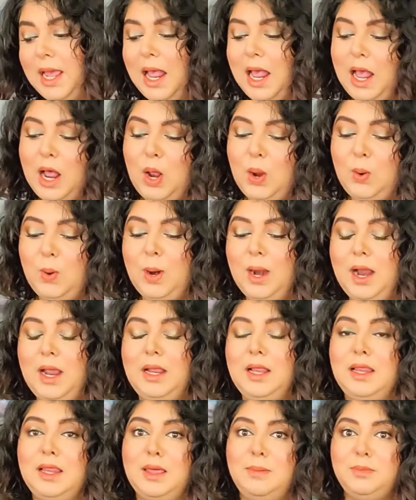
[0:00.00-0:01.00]
Alright, let
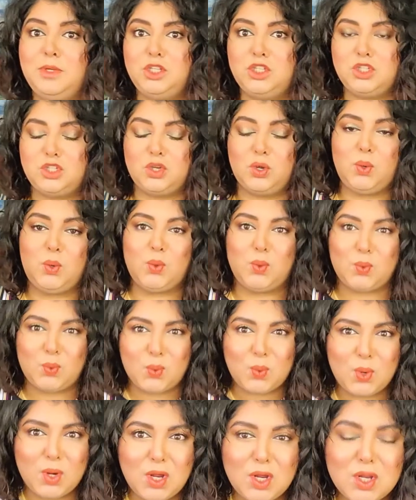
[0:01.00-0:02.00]
me show you
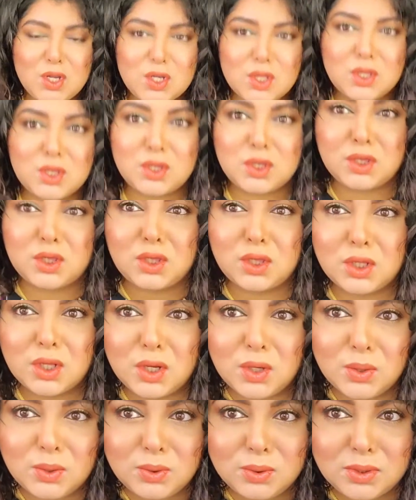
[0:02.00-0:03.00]

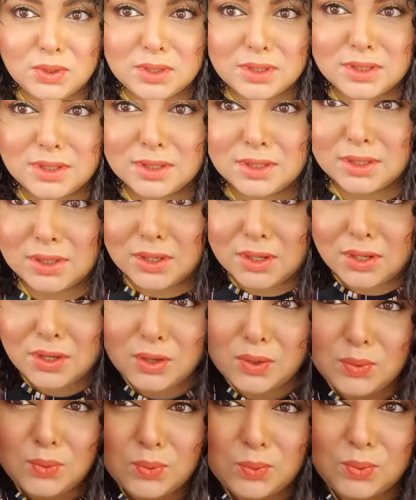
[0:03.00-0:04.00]
close
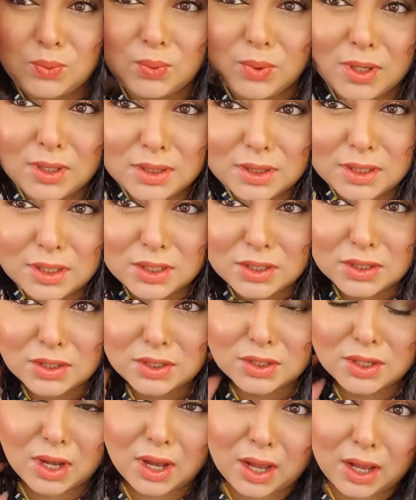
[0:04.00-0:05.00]
what this
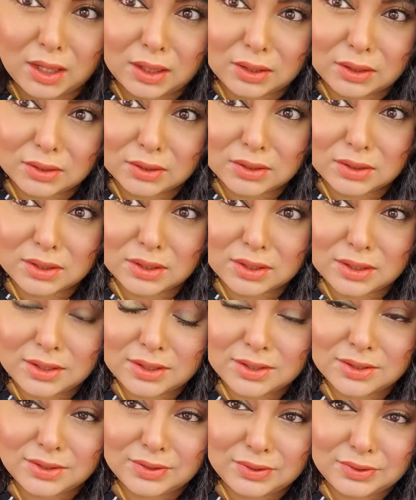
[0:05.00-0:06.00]
eye
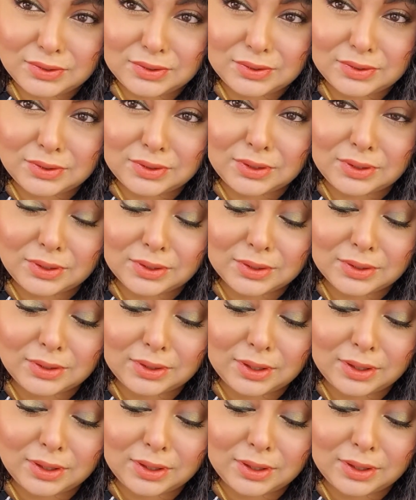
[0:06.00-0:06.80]
look like.